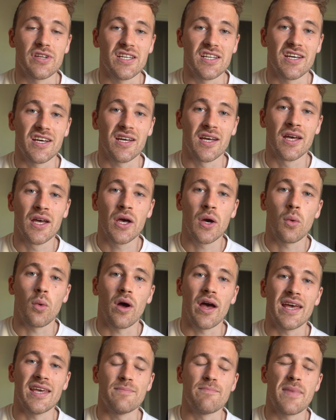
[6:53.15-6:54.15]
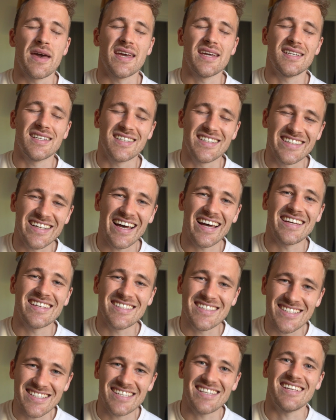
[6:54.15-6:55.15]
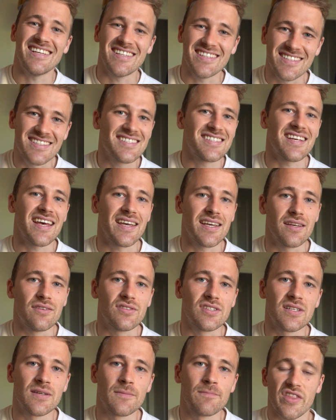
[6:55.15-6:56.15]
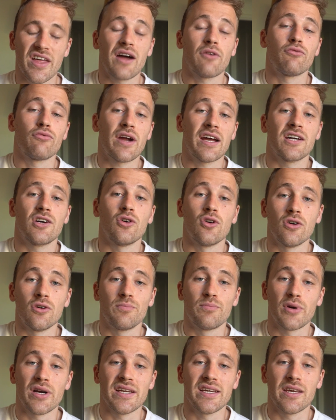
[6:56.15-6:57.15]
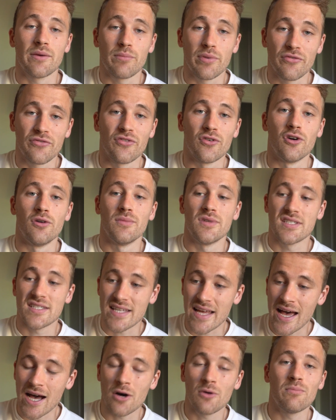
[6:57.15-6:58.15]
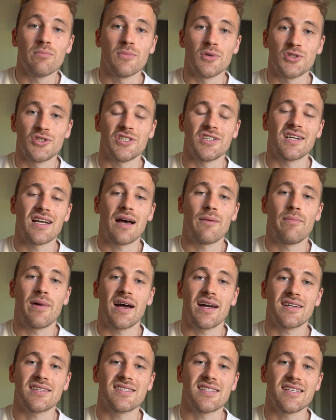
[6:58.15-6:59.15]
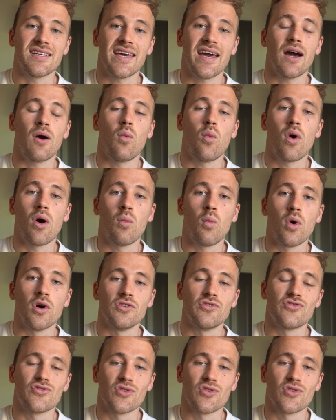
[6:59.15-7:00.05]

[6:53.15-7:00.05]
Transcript: Arena, where he made 19 saves. That record-breaking performance helped Mönchengladbach to get a 1-1